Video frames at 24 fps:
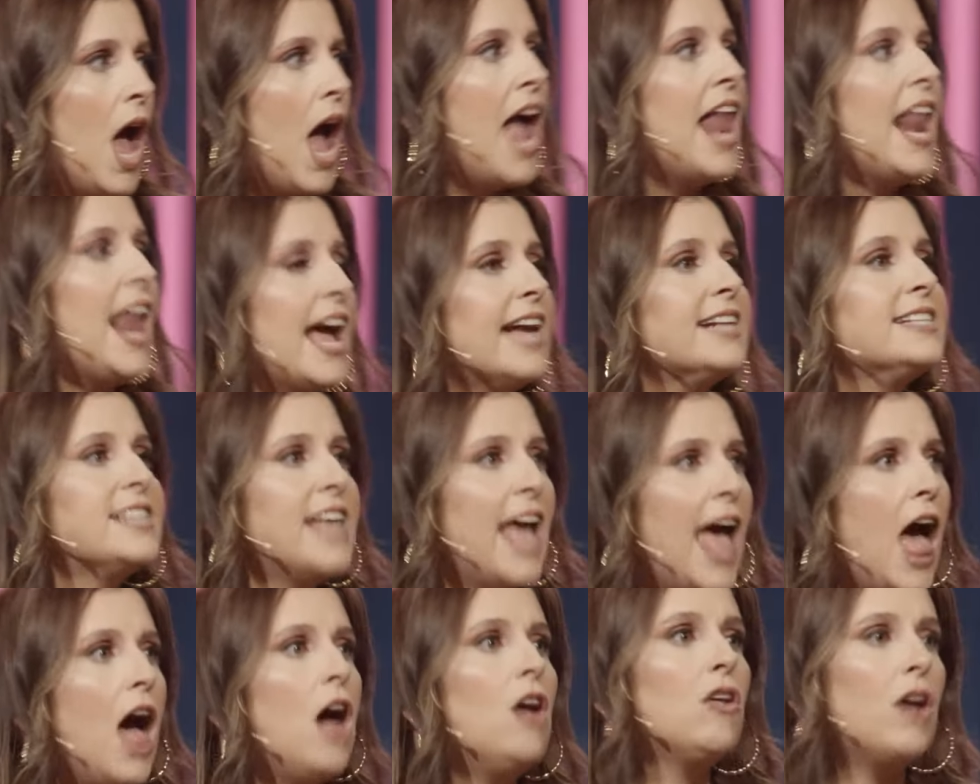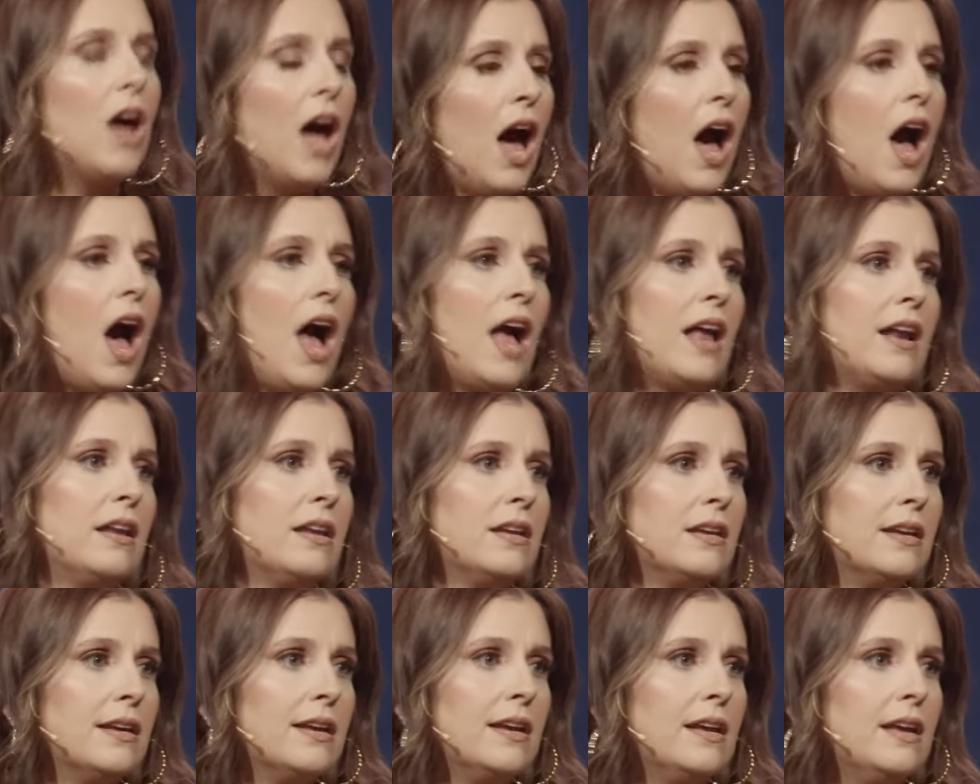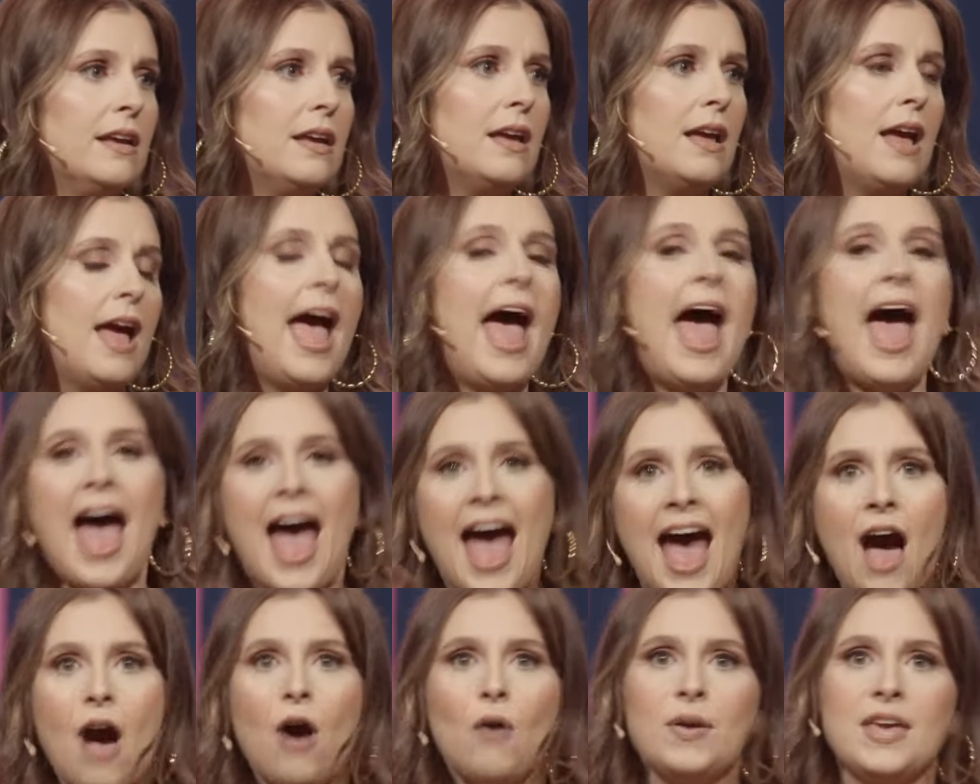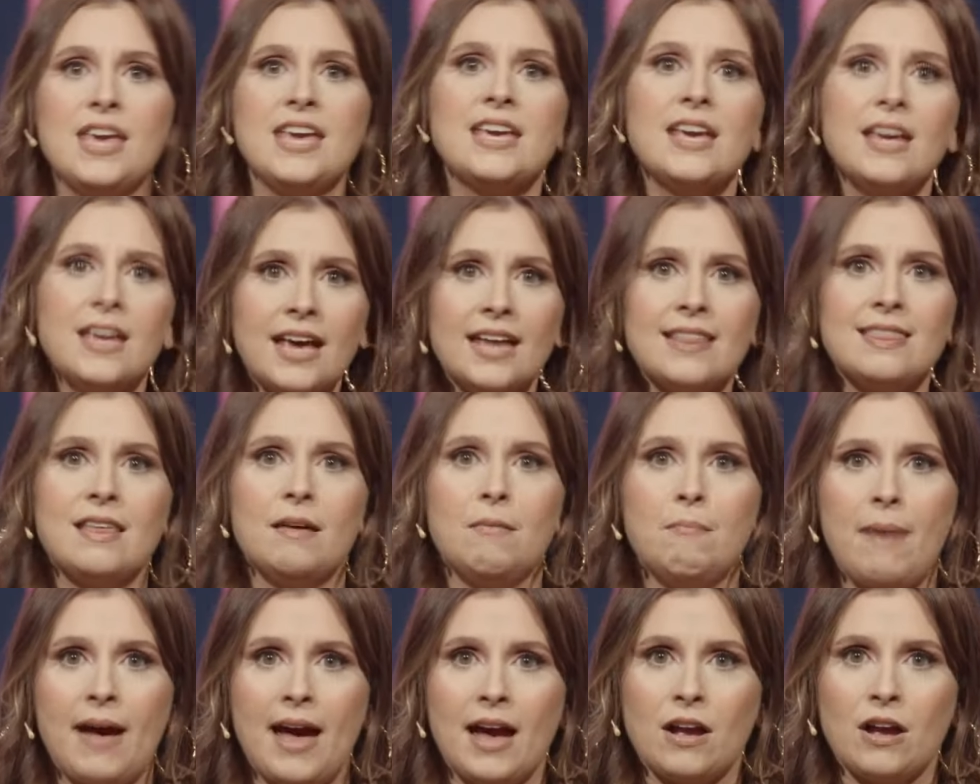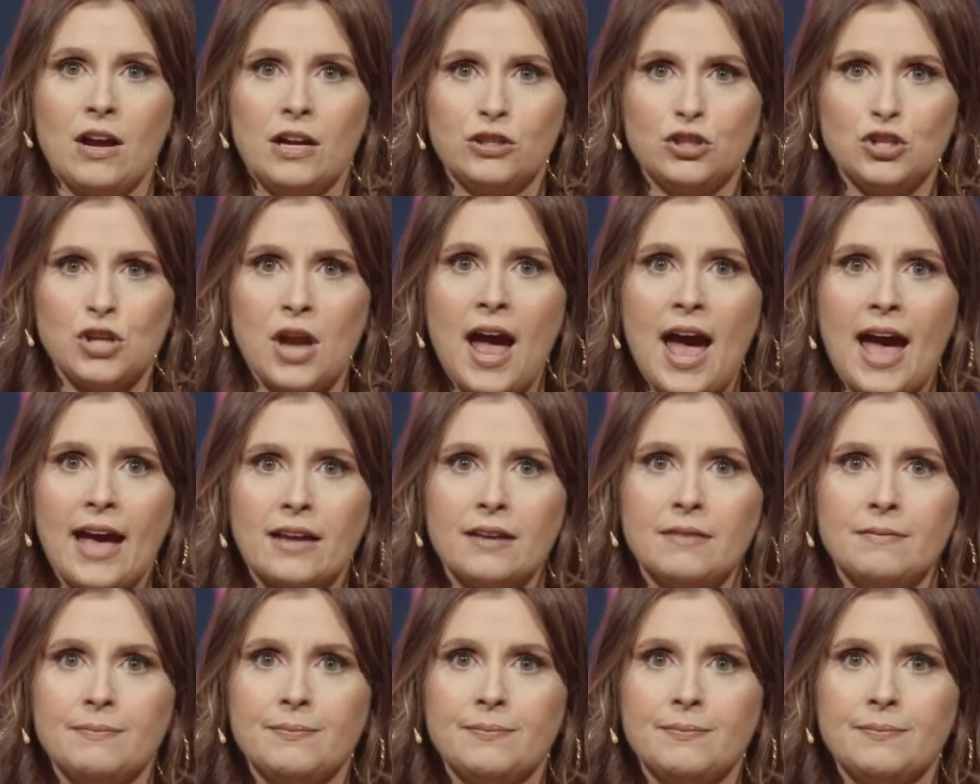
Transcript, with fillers: And I tell God how he can get them back on track.